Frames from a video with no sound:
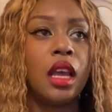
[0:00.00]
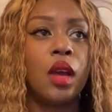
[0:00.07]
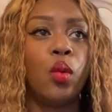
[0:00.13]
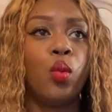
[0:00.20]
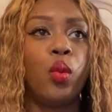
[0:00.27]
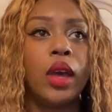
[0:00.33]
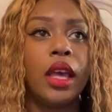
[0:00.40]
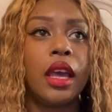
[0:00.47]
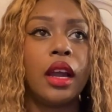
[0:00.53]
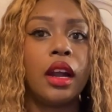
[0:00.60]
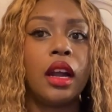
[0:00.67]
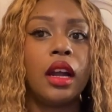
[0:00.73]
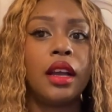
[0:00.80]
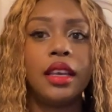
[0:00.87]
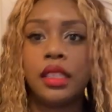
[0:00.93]

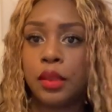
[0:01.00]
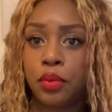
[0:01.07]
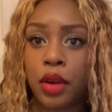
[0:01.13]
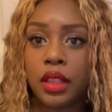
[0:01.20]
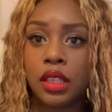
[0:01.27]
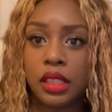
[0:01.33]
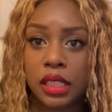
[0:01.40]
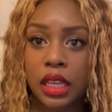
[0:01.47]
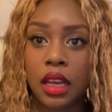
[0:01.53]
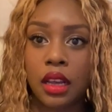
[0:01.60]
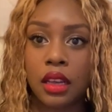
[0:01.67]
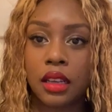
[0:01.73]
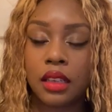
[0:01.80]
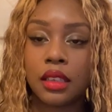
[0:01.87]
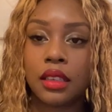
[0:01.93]
where his brother
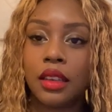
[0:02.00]
Doug,